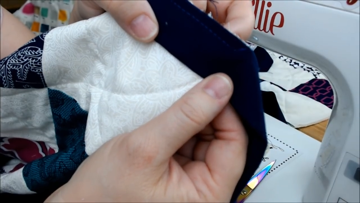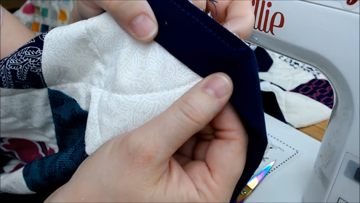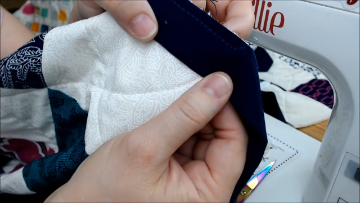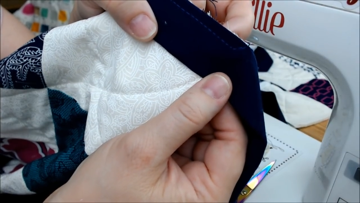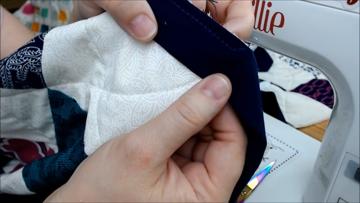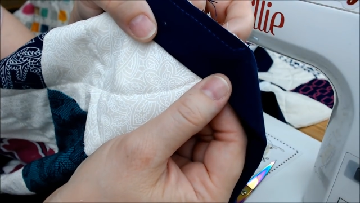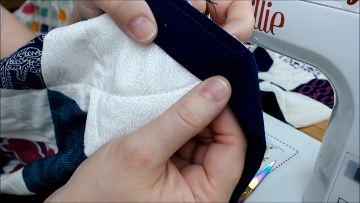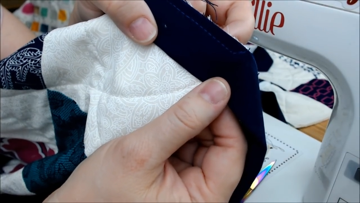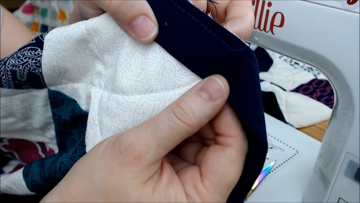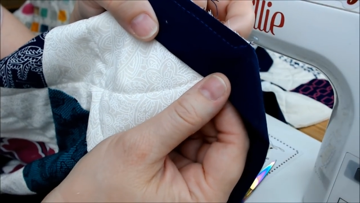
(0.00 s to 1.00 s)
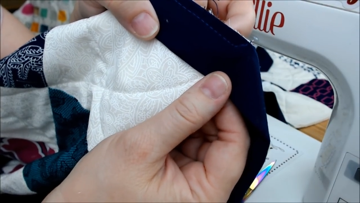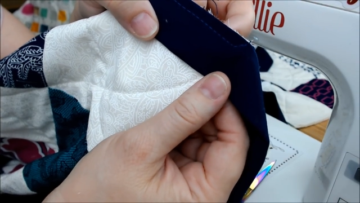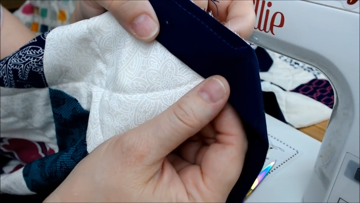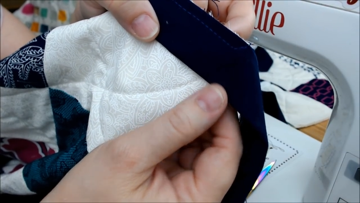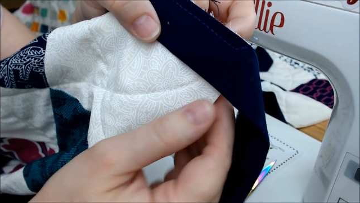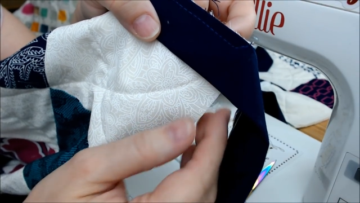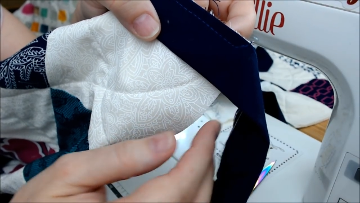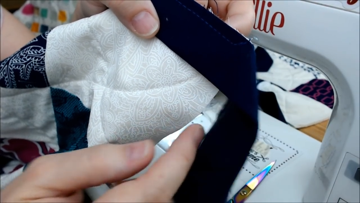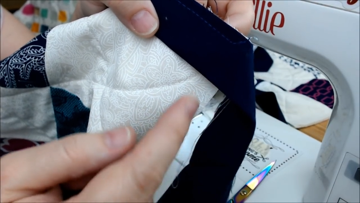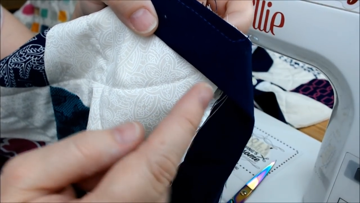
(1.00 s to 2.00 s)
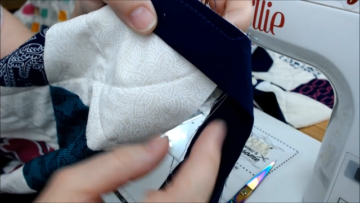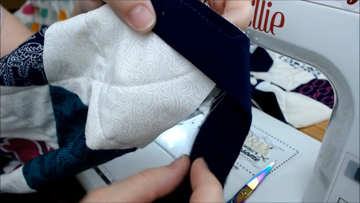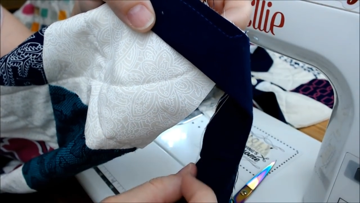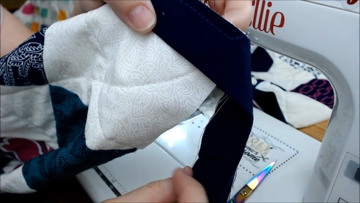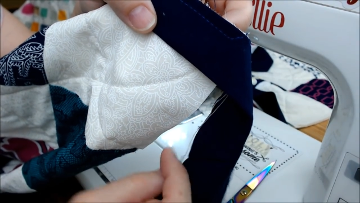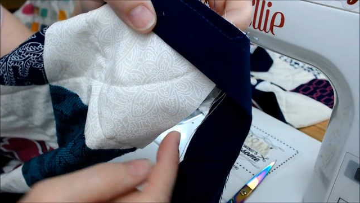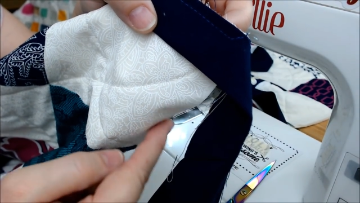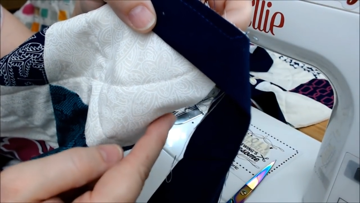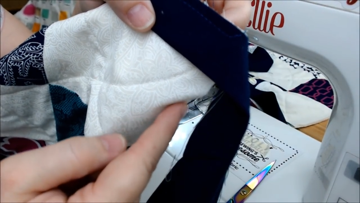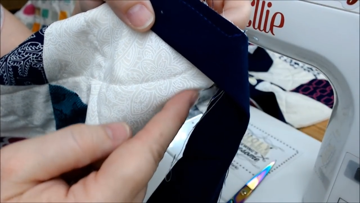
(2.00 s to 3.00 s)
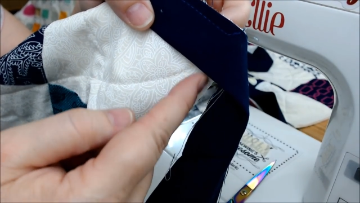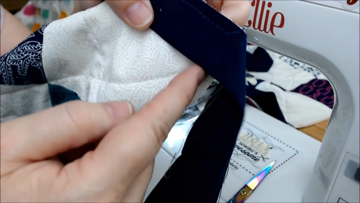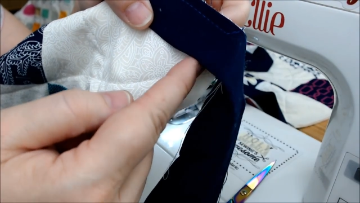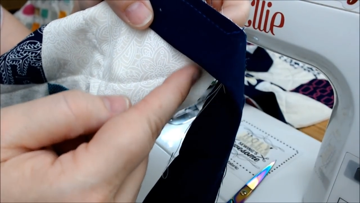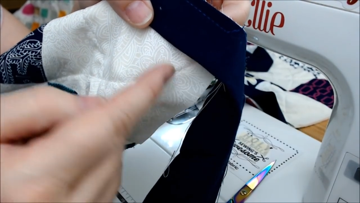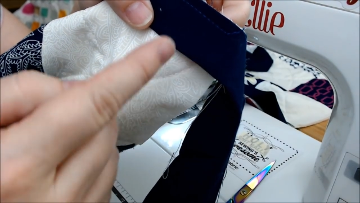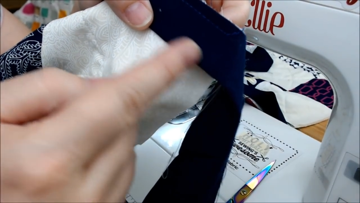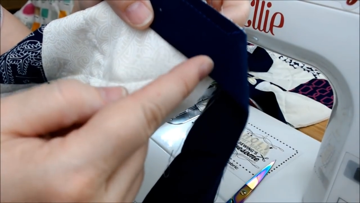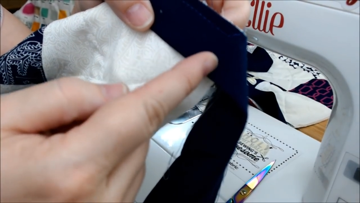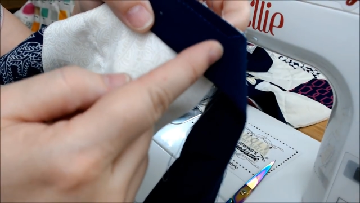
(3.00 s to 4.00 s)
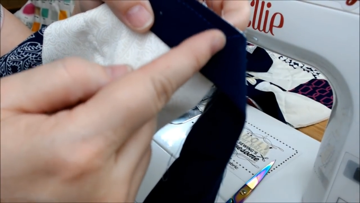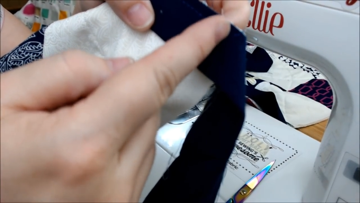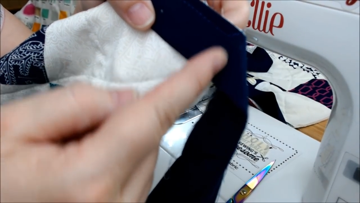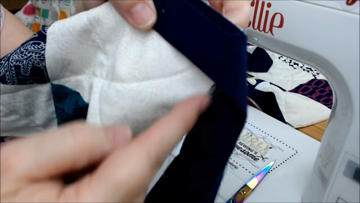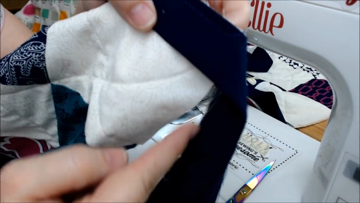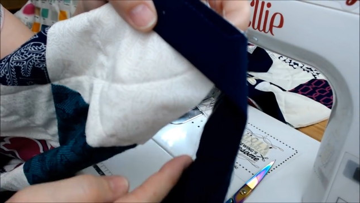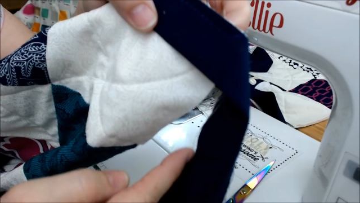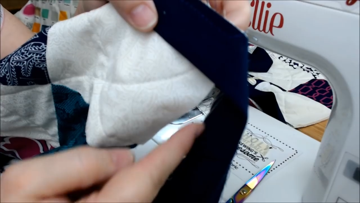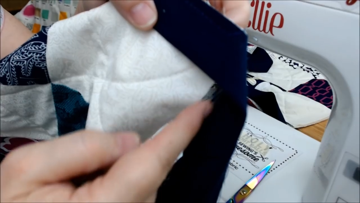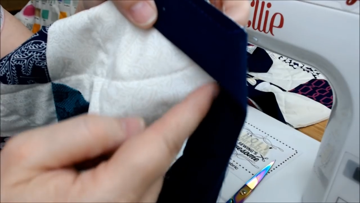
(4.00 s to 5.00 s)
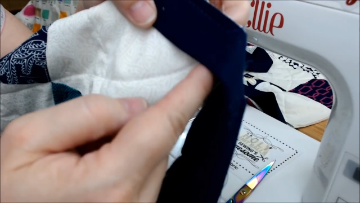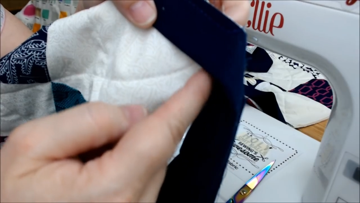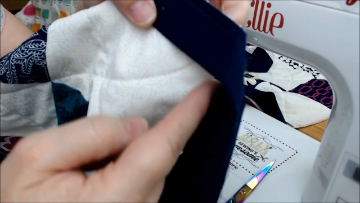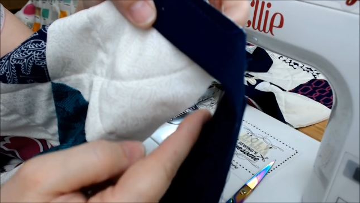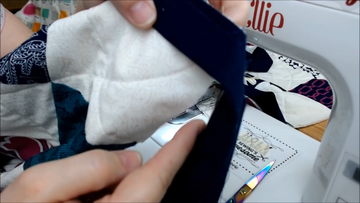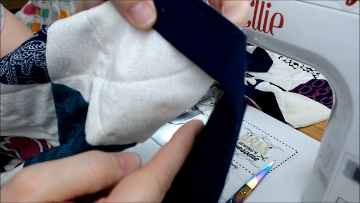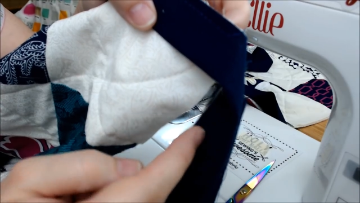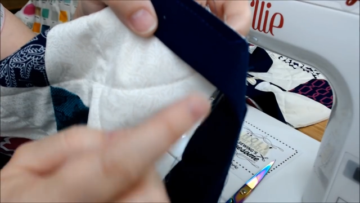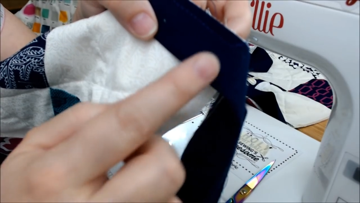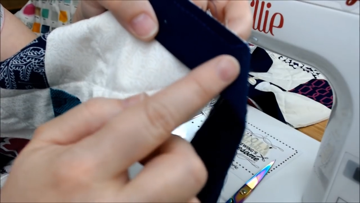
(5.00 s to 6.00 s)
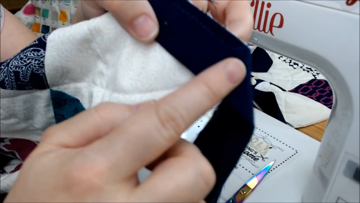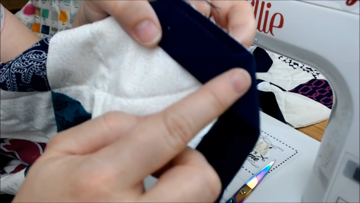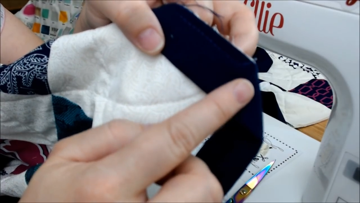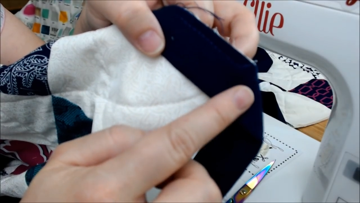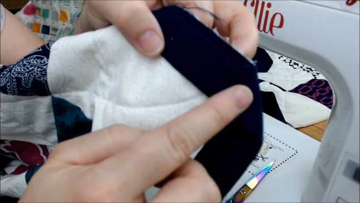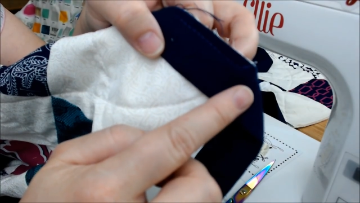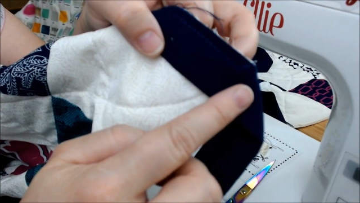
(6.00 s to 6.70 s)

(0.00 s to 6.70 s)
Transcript: Nobody's mouth can be seen.